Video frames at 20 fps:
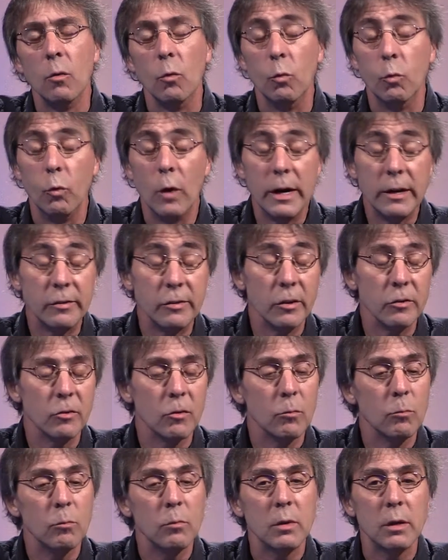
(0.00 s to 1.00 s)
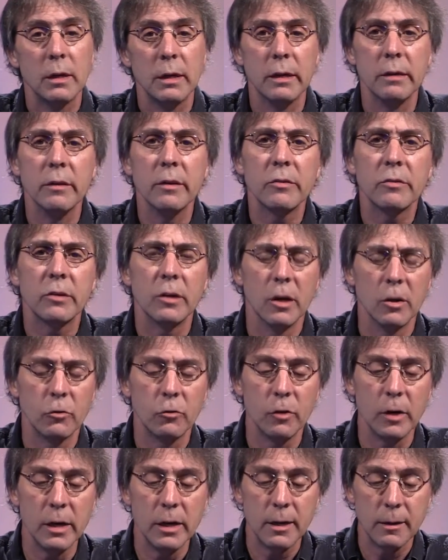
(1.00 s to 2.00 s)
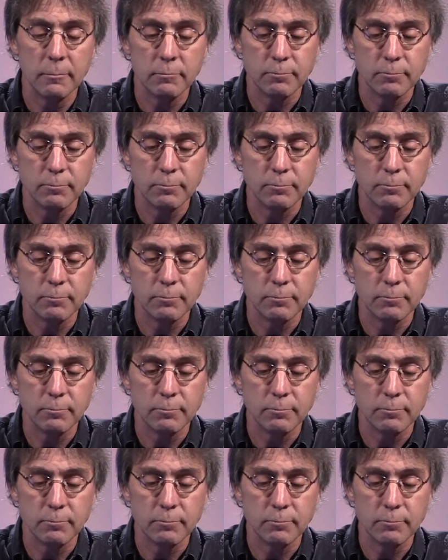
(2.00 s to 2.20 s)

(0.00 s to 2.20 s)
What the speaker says: racism in this country.